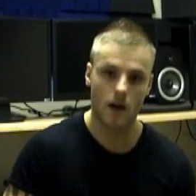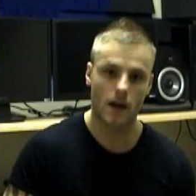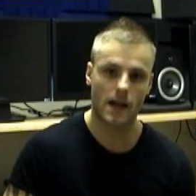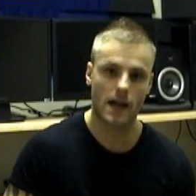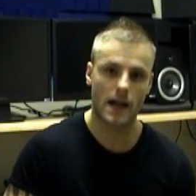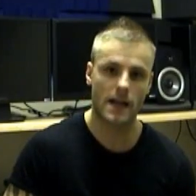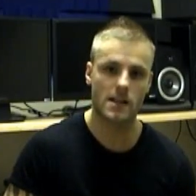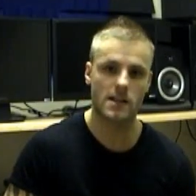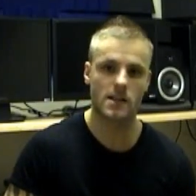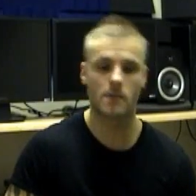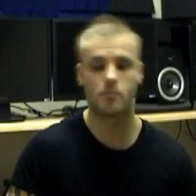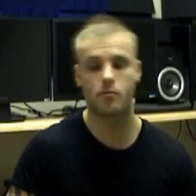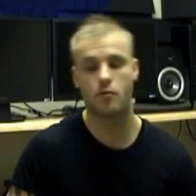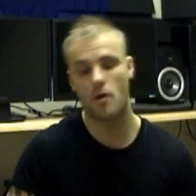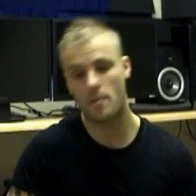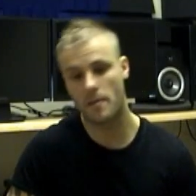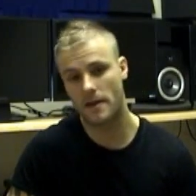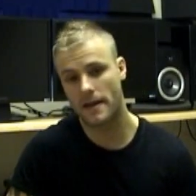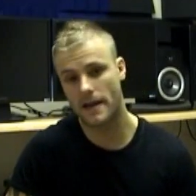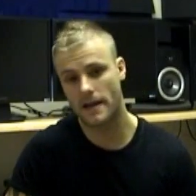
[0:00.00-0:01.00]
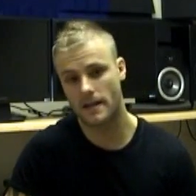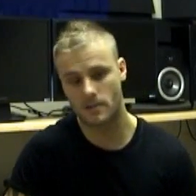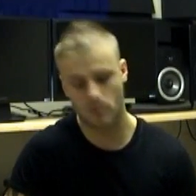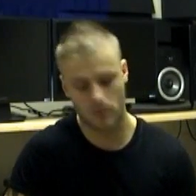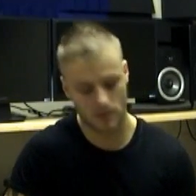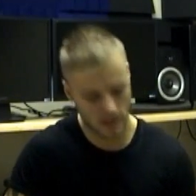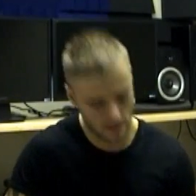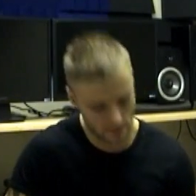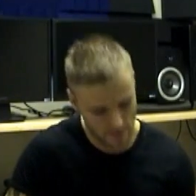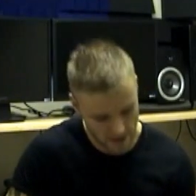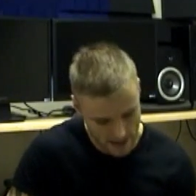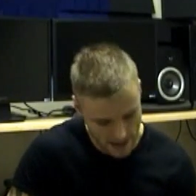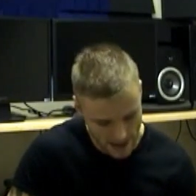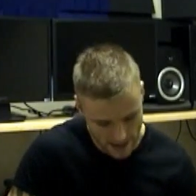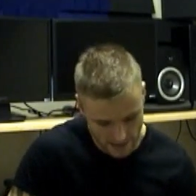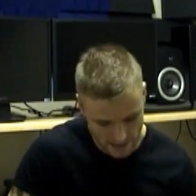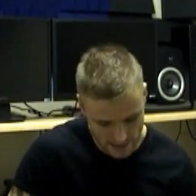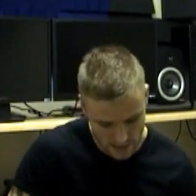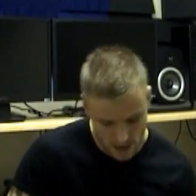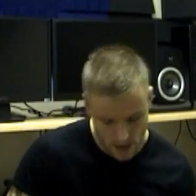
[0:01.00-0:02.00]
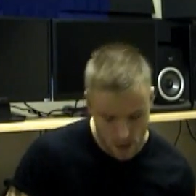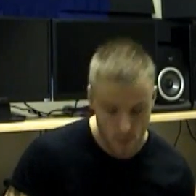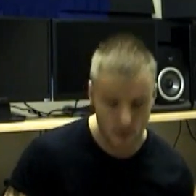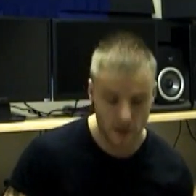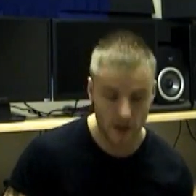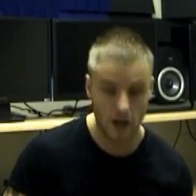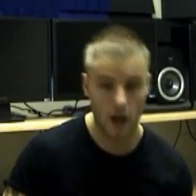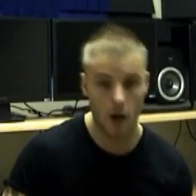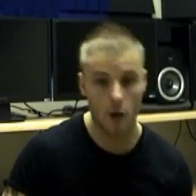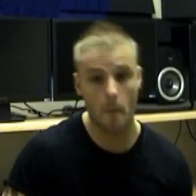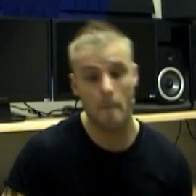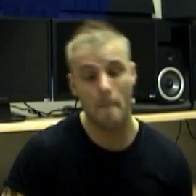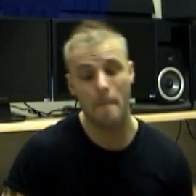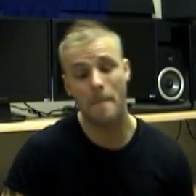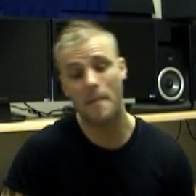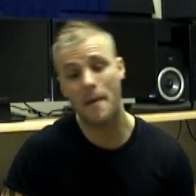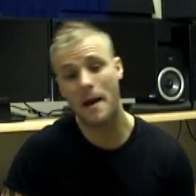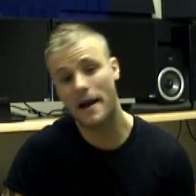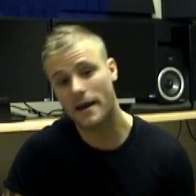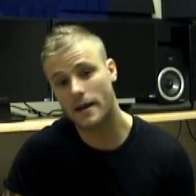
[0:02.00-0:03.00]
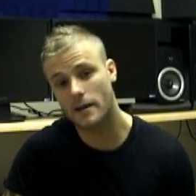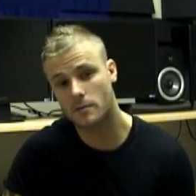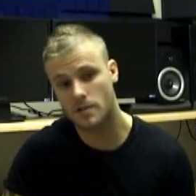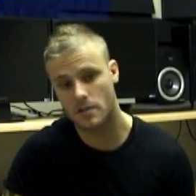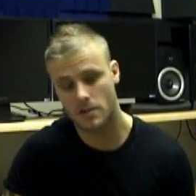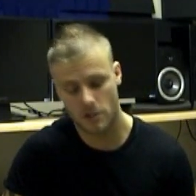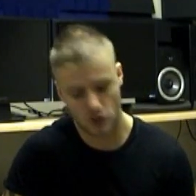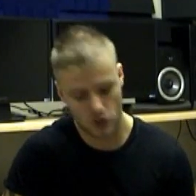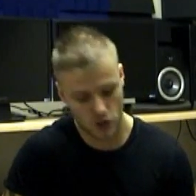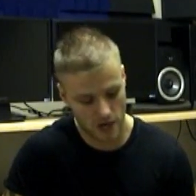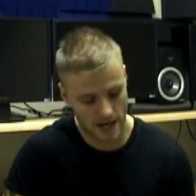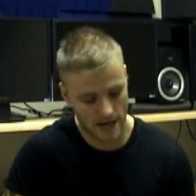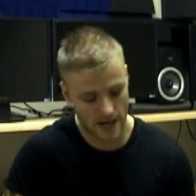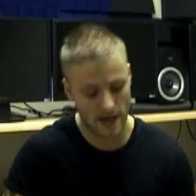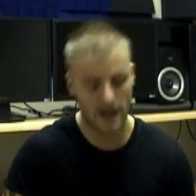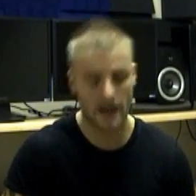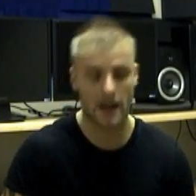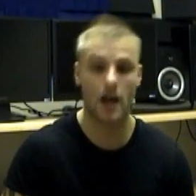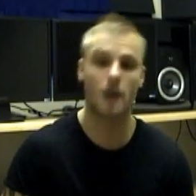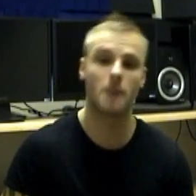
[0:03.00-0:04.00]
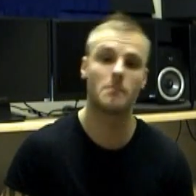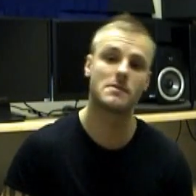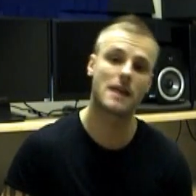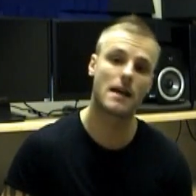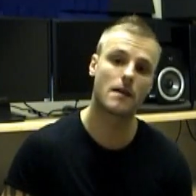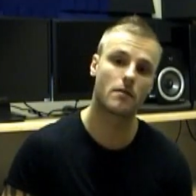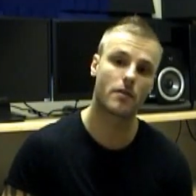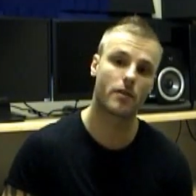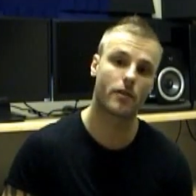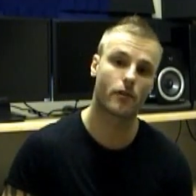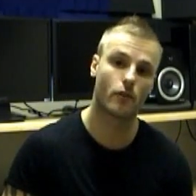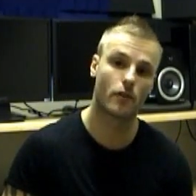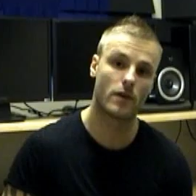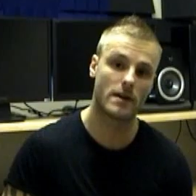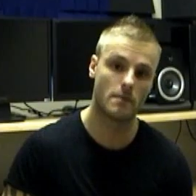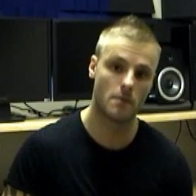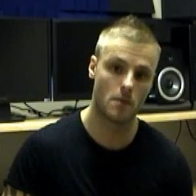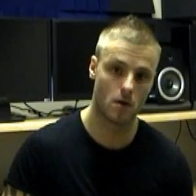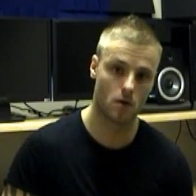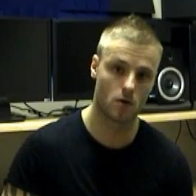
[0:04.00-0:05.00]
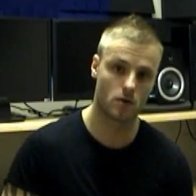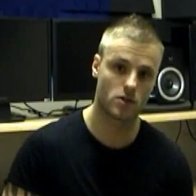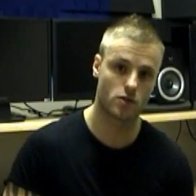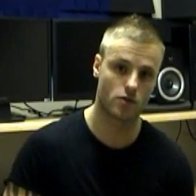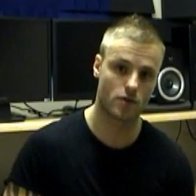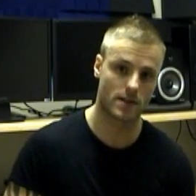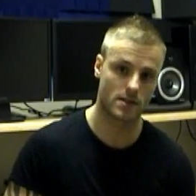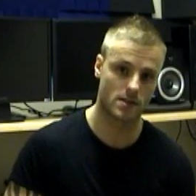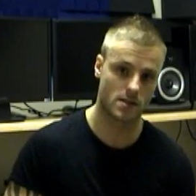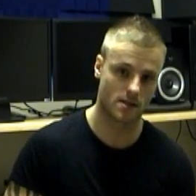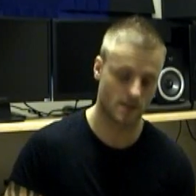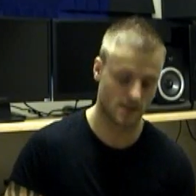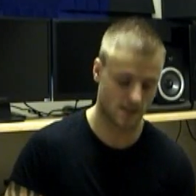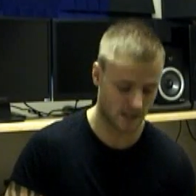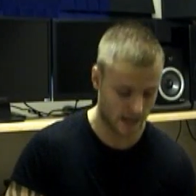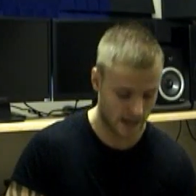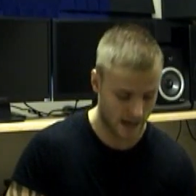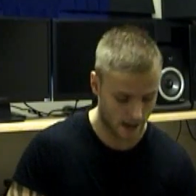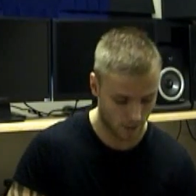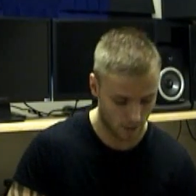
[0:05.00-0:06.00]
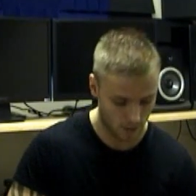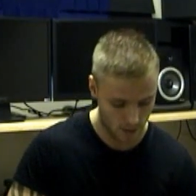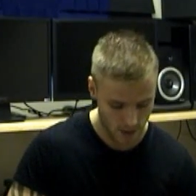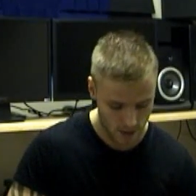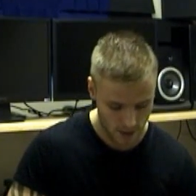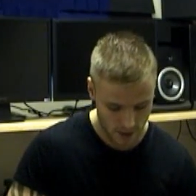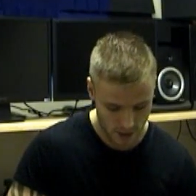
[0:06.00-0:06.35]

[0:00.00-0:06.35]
Okay, you can probably guess what's coming next. We're going to go back up to the G and come down 3 more strings of the scale.